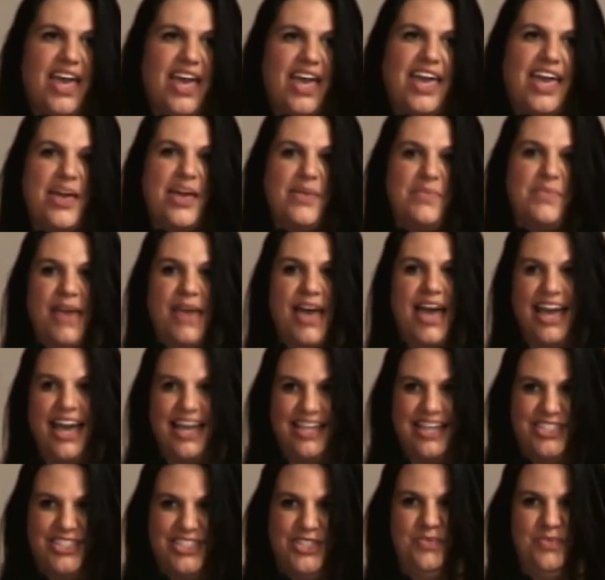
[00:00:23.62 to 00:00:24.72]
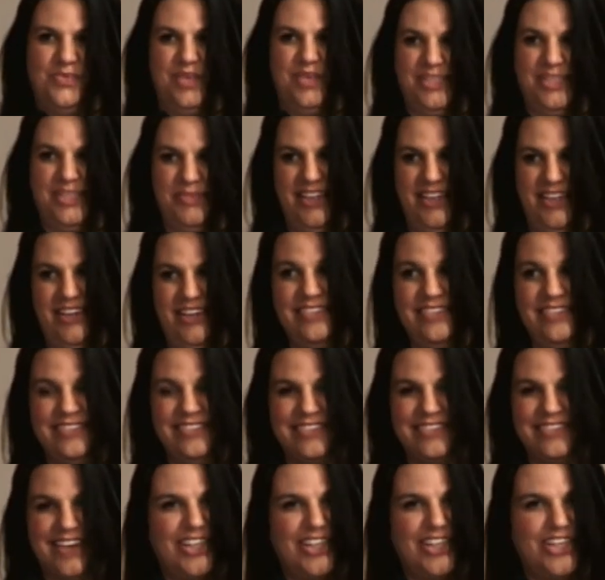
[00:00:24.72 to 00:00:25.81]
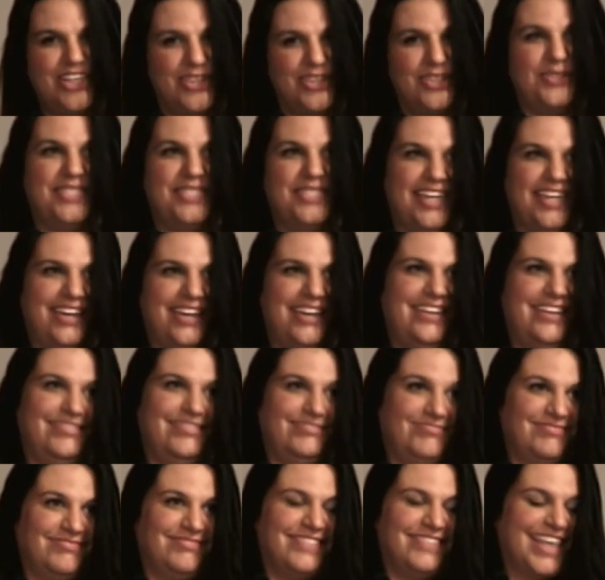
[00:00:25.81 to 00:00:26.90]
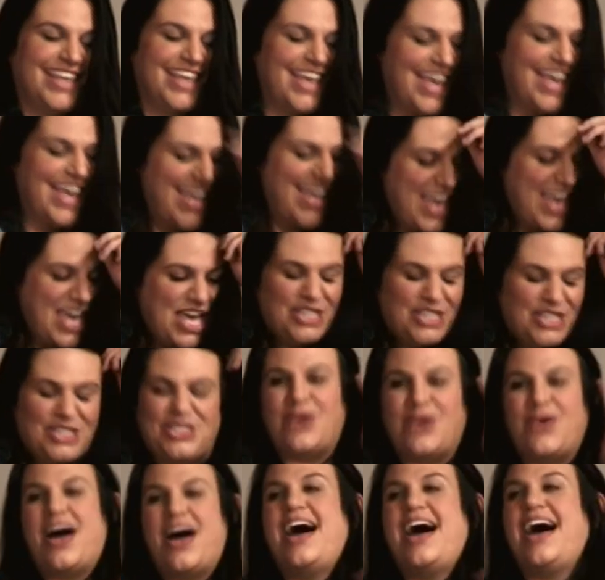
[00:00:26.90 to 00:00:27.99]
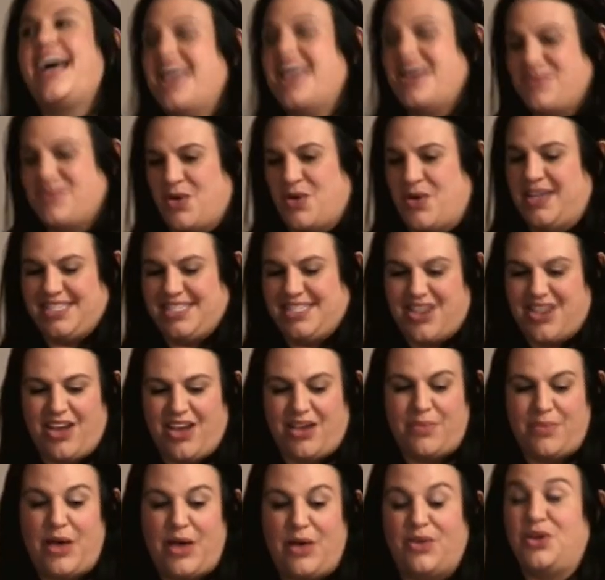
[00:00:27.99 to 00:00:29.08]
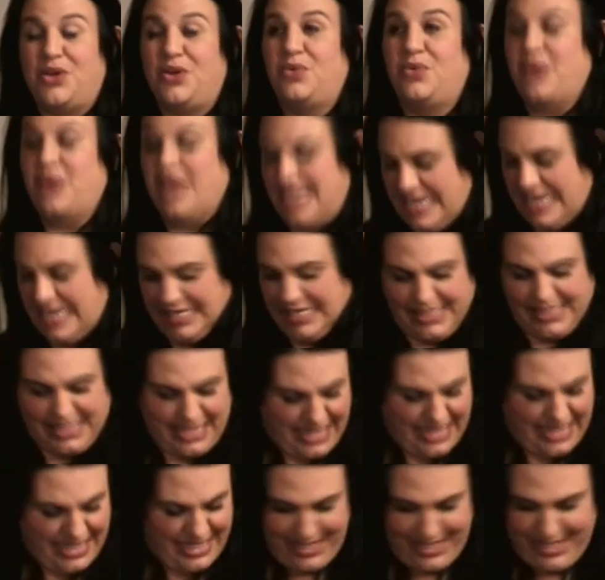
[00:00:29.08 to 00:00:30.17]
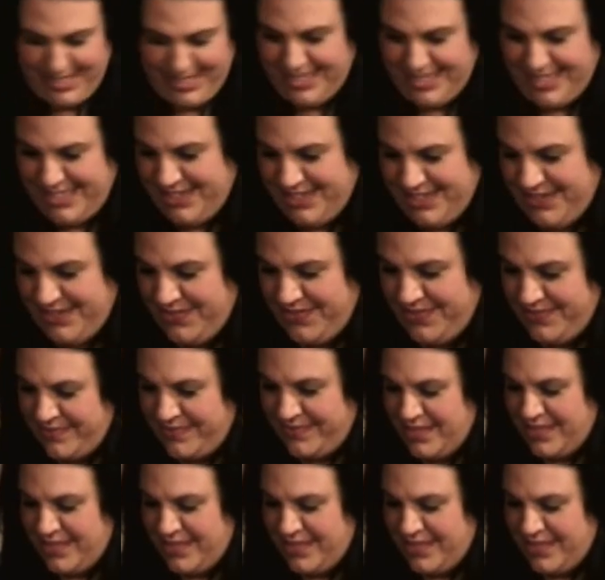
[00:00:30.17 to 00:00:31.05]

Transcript: Okay, I'm back. Did you miss me? I know you did. So I am going to talk about your witnesses.